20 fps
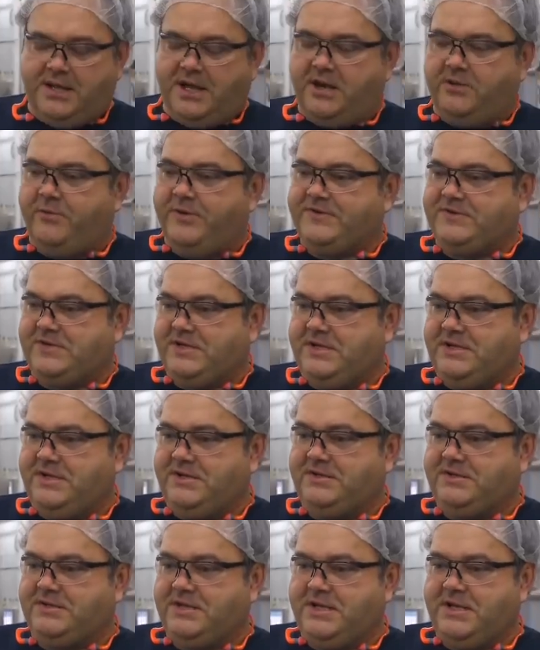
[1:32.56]
Now with
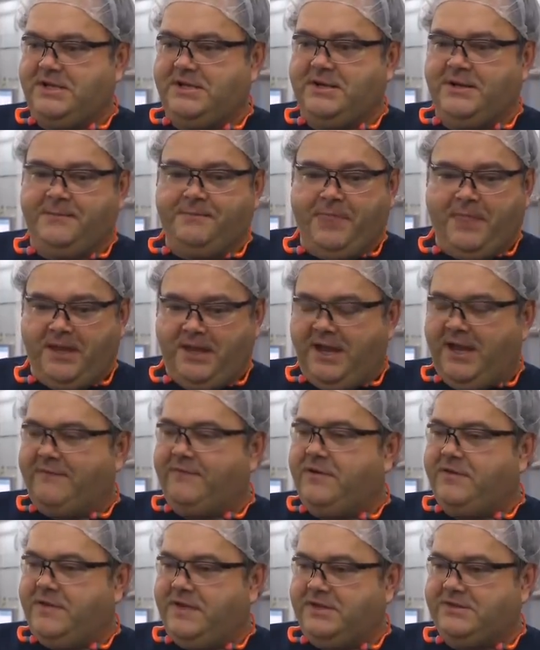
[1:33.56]
CDC,
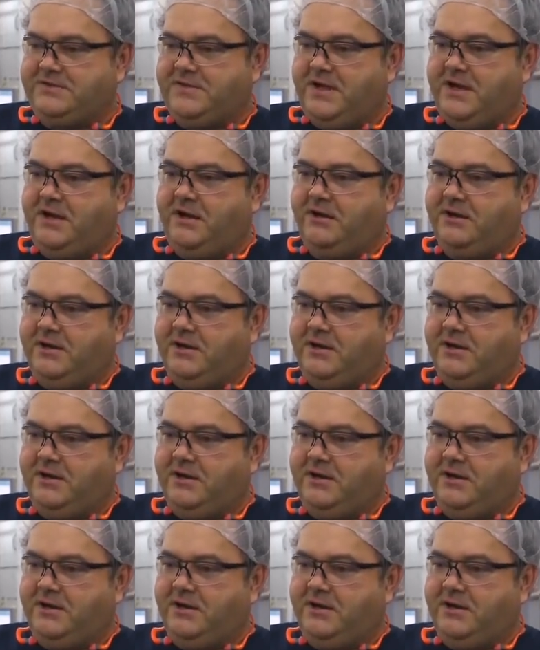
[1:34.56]
everything's there.